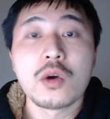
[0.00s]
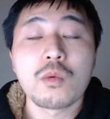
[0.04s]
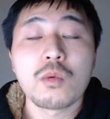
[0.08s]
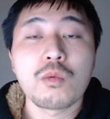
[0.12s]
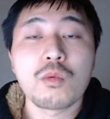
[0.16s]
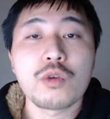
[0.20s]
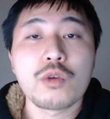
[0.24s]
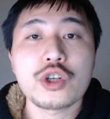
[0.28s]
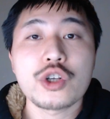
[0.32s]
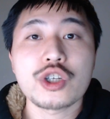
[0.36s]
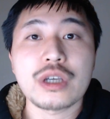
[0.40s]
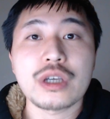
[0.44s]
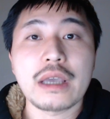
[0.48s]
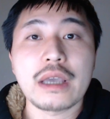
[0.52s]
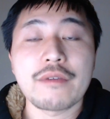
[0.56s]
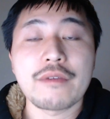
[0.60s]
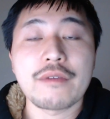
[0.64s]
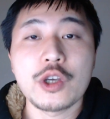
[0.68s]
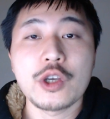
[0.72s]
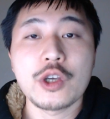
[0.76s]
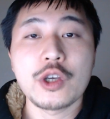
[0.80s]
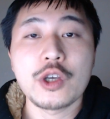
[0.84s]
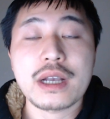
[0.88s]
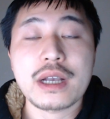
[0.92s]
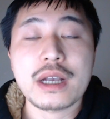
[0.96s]
which if
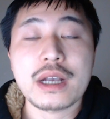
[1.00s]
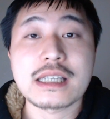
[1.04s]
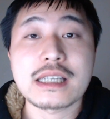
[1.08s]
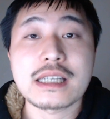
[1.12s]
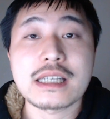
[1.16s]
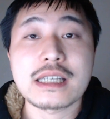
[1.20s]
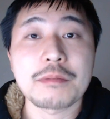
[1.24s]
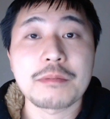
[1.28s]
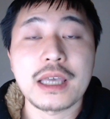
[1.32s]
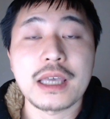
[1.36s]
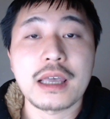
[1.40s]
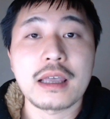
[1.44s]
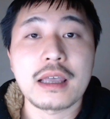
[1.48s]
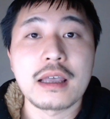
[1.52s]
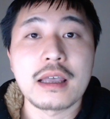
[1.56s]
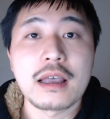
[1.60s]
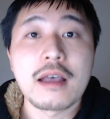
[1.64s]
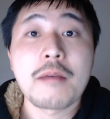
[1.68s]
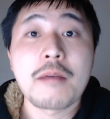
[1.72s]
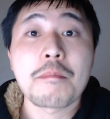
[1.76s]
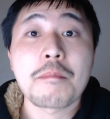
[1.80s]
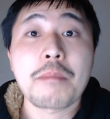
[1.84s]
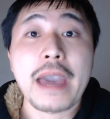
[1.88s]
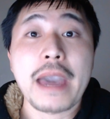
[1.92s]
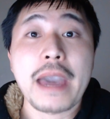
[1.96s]
you're accepting
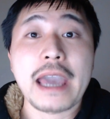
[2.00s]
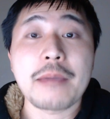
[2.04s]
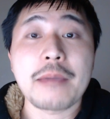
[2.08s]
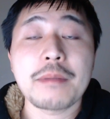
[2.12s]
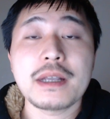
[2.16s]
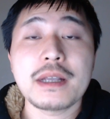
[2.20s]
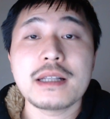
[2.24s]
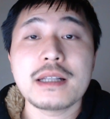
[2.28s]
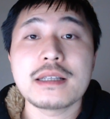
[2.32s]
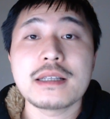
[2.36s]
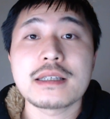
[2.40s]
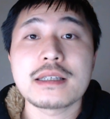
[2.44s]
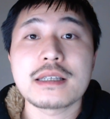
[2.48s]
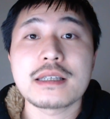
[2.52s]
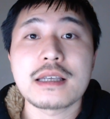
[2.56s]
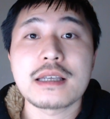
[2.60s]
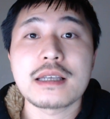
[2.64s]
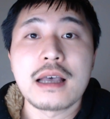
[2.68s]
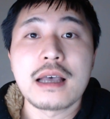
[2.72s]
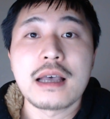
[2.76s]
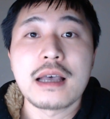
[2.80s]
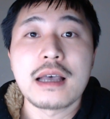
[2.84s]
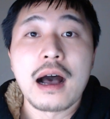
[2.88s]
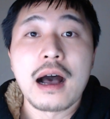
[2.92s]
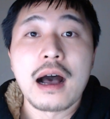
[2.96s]
payments
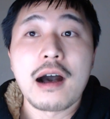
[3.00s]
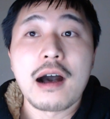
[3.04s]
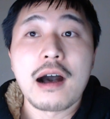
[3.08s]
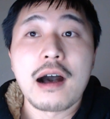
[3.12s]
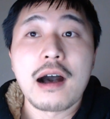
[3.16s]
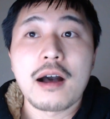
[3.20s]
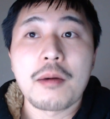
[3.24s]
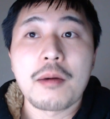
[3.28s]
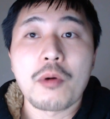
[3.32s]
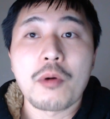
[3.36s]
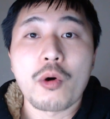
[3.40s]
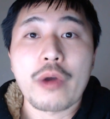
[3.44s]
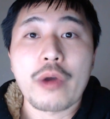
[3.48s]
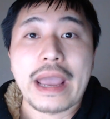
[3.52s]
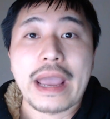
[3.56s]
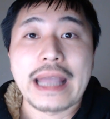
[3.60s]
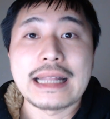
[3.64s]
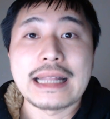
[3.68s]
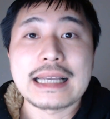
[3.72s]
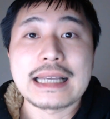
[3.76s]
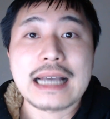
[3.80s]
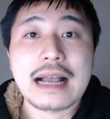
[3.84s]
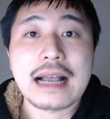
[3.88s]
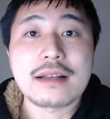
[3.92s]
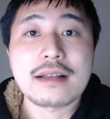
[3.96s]
uh, or
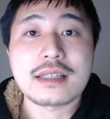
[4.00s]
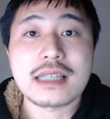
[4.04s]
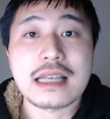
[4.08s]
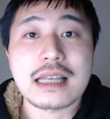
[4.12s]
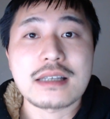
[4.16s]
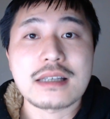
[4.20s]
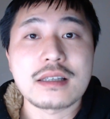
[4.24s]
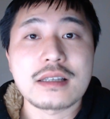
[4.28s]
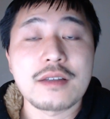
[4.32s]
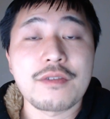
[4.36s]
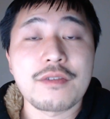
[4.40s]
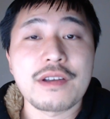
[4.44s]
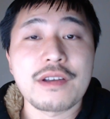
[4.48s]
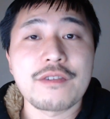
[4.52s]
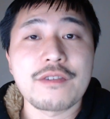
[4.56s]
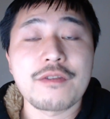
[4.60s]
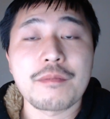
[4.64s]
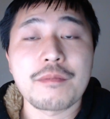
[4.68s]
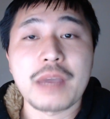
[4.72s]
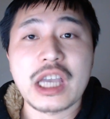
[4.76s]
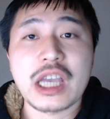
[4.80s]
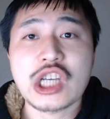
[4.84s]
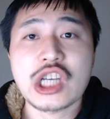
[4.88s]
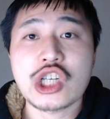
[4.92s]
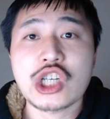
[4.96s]
any kind of sensitive
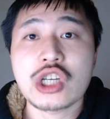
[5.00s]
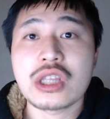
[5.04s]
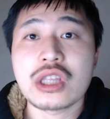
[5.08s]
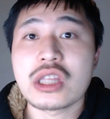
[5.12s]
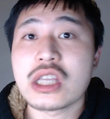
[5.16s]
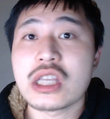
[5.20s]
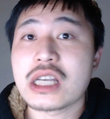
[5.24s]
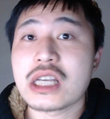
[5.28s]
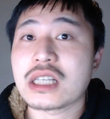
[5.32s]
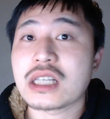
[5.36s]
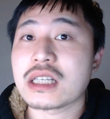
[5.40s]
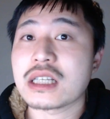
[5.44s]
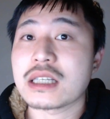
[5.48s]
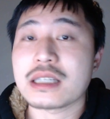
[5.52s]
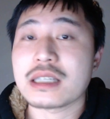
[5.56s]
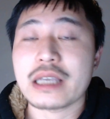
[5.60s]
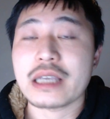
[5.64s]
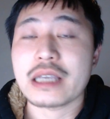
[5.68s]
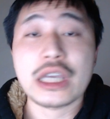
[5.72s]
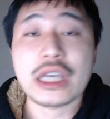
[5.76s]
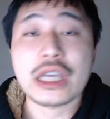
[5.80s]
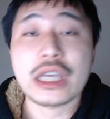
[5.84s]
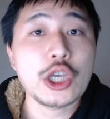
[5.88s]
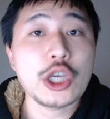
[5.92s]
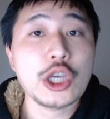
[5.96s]
information, this is a
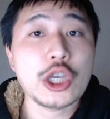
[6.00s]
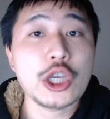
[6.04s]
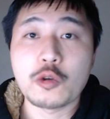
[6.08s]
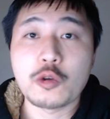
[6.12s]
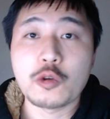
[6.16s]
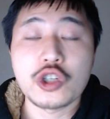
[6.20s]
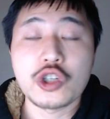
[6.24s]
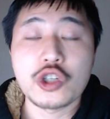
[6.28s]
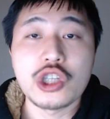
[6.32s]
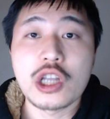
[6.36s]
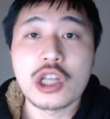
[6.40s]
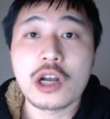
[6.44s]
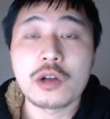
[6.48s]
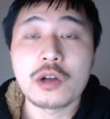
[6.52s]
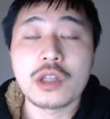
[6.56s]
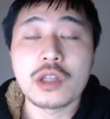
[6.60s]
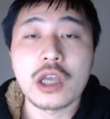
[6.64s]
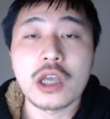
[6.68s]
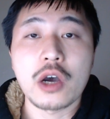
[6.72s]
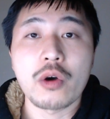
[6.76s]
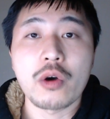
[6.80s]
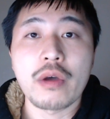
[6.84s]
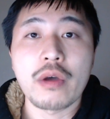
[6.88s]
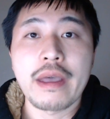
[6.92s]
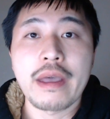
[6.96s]
huge no-no.
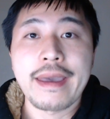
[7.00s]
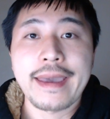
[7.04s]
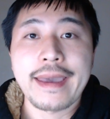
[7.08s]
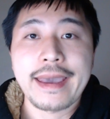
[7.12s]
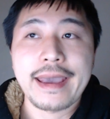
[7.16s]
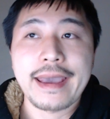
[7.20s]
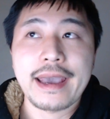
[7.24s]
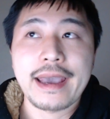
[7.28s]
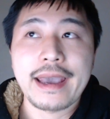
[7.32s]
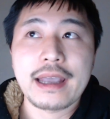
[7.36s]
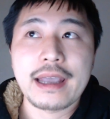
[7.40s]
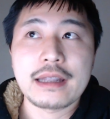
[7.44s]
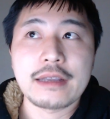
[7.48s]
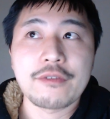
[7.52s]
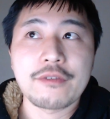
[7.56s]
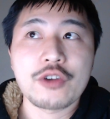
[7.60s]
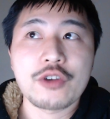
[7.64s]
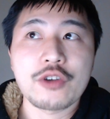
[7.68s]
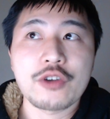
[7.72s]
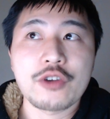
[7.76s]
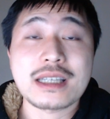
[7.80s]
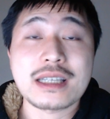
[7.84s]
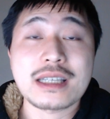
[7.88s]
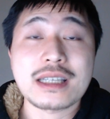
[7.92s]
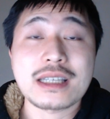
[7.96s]
And if
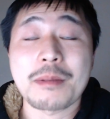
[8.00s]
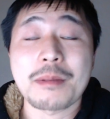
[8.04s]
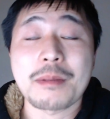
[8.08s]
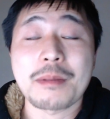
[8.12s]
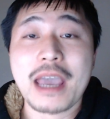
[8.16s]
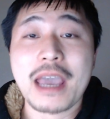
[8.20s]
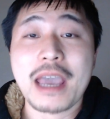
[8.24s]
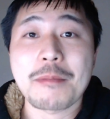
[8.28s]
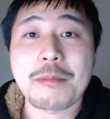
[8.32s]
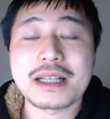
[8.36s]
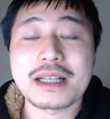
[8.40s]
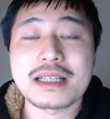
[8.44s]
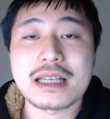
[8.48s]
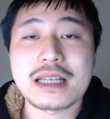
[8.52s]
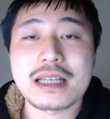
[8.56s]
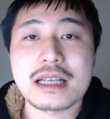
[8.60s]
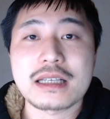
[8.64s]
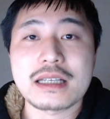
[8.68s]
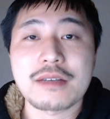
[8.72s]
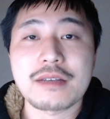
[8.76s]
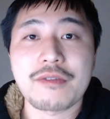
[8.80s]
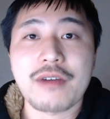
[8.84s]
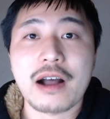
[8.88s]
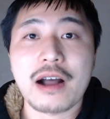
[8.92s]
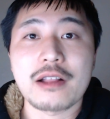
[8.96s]
you're accepting payments,
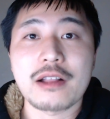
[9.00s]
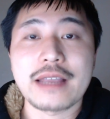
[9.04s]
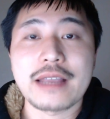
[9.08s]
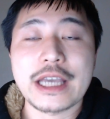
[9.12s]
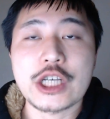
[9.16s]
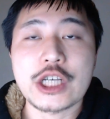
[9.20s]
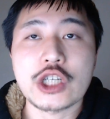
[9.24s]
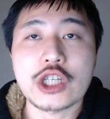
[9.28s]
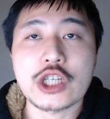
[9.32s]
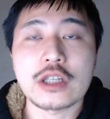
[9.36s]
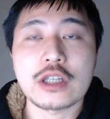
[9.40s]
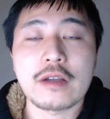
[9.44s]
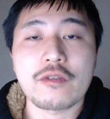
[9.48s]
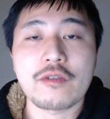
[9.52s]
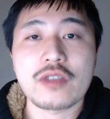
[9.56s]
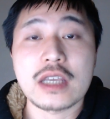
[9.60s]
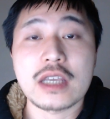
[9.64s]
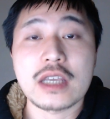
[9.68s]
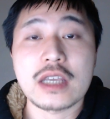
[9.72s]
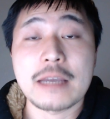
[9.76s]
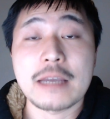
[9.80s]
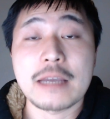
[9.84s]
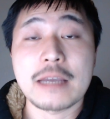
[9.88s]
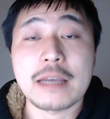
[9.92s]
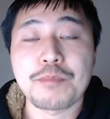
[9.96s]
it's a violation of
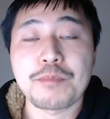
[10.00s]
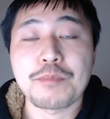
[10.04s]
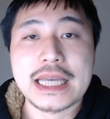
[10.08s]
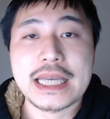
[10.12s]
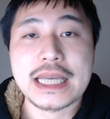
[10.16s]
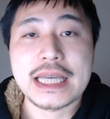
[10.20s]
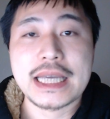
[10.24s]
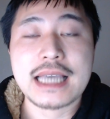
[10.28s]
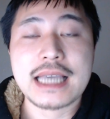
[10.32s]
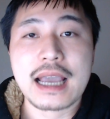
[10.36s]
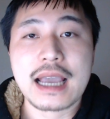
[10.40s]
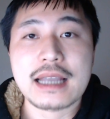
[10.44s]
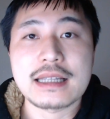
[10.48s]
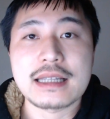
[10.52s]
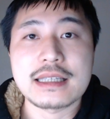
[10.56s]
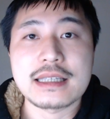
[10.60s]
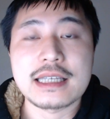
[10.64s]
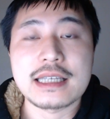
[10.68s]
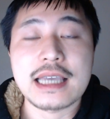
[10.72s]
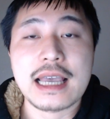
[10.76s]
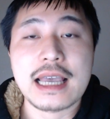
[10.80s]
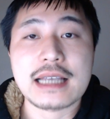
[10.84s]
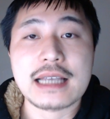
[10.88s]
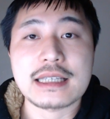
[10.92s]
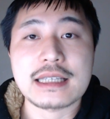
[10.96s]
the PCI
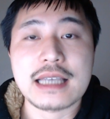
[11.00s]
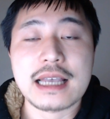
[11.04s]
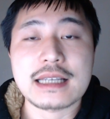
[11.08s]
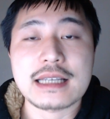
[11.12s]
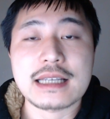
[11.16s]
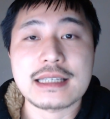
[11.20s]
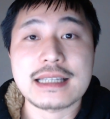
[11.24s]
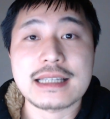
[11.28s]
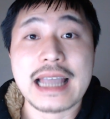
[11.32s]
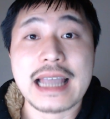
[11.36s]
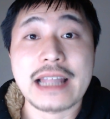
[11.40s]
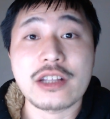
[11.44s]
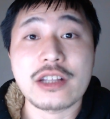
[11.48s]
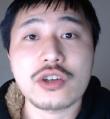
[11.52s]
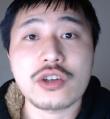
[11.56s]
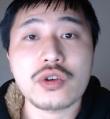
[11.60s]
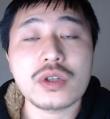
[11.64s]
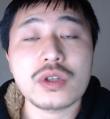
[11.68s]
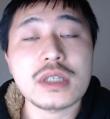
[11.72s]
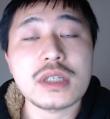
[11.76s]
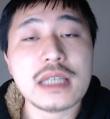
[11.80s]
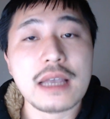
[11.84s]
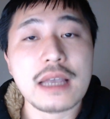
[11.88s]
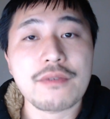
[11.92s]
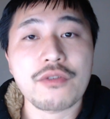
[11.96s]
DSS
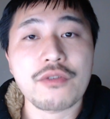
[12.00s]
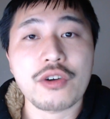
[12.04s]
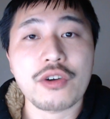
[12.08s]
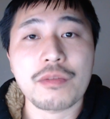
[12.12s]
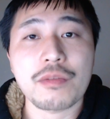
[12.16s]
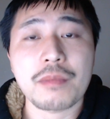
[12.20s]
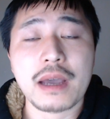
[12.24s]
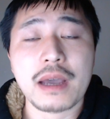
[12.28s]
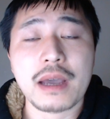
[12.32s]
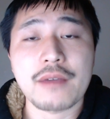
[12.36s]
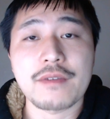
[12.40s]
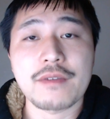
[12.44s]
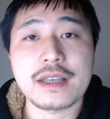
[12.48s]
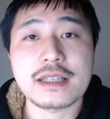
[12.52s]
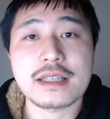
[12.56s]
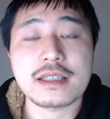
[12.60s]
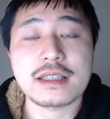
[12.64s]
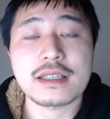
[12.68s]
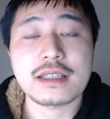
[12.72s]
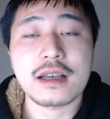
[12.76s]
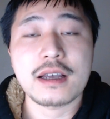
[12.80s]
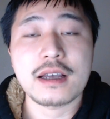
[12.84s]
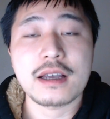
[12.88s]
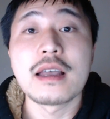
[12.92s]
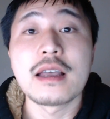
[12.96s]
standards supported by Visa,